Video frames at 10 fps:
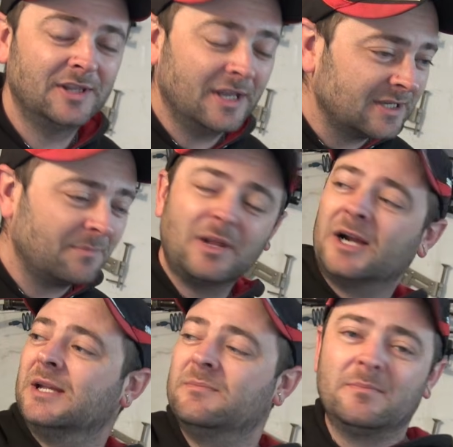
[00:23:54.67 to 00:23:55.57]
There's a
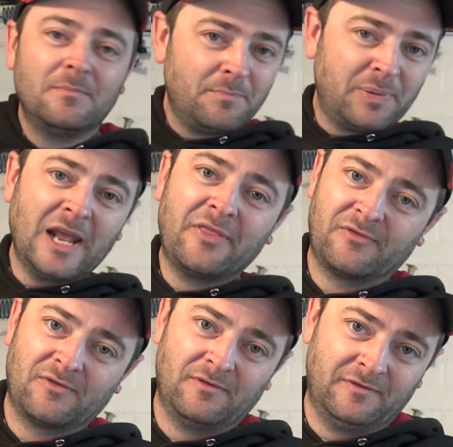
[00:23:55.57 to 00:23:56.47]
bloody
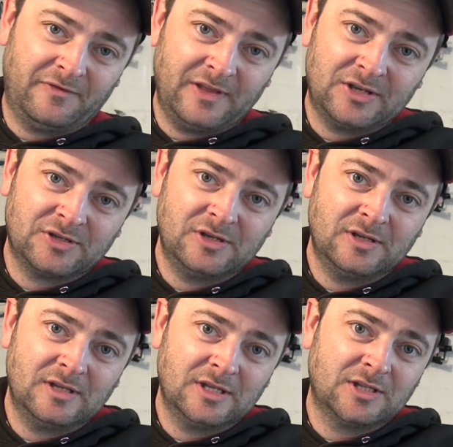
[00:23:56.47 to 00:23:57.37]
plethora of things
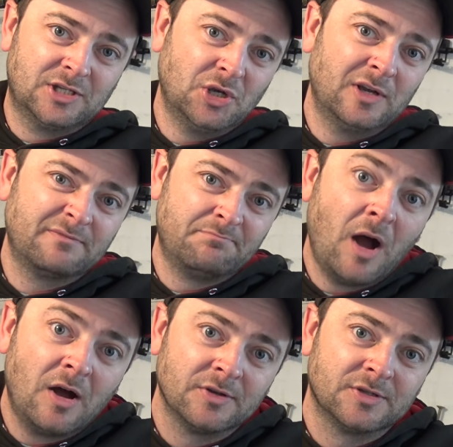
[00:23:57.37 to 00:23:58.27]
they're the size of
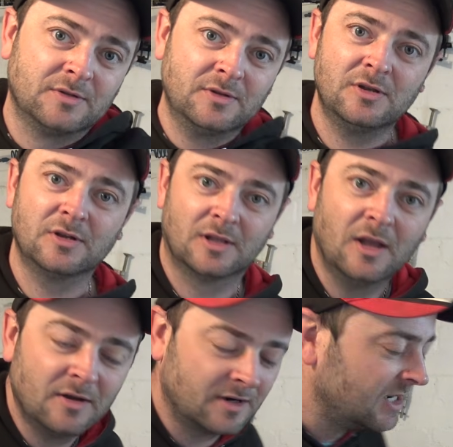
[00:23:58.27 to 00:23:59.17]
Mars that you can
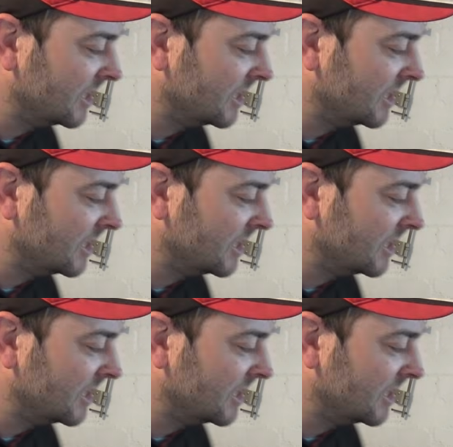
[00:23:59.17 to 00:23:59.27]
learn.